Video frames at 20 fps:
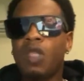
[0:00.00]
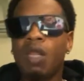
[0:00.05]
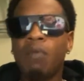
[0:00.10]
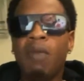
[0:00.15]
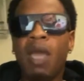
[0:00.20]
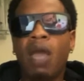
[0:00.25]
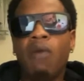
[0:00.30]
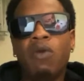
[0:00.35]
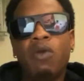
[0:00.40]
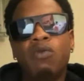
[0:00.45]

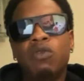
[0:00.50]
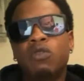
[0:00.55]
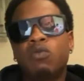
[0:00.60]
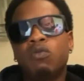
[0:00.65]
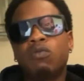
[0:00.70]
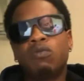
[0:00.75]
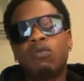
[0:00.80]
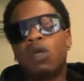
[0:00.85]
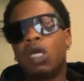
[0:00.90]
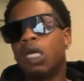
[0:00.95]
Man, we was
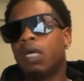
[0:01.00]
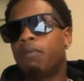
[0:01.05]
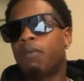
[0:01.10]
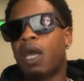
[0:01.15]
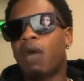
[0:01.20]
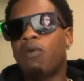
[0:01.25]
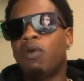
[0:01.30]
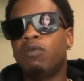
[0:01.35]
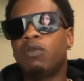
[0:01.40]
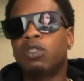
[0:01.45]

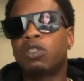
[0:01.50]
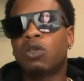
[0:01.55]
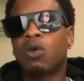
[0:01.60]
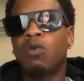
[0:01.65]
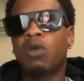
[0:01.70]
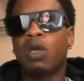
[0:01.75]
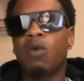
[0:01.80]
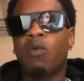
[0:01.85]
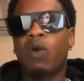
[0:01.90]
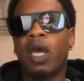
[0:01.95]
man, we was
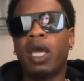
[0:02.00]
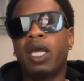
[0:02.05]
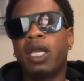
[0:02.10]
soaking wet,